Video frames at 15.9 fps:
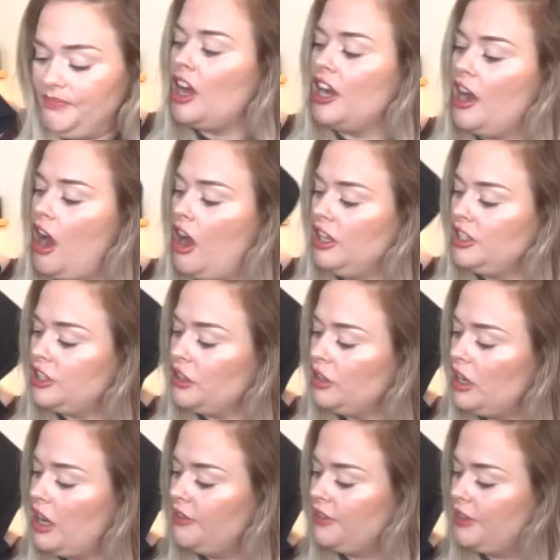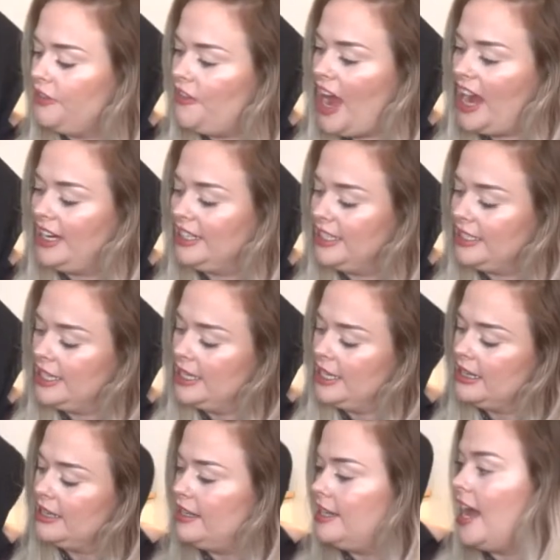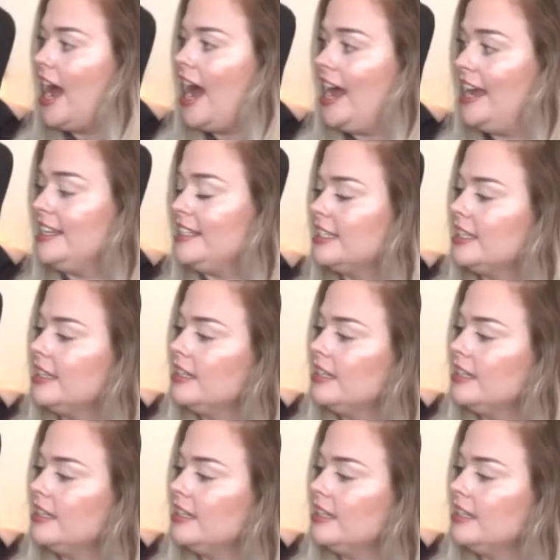I also love the fact that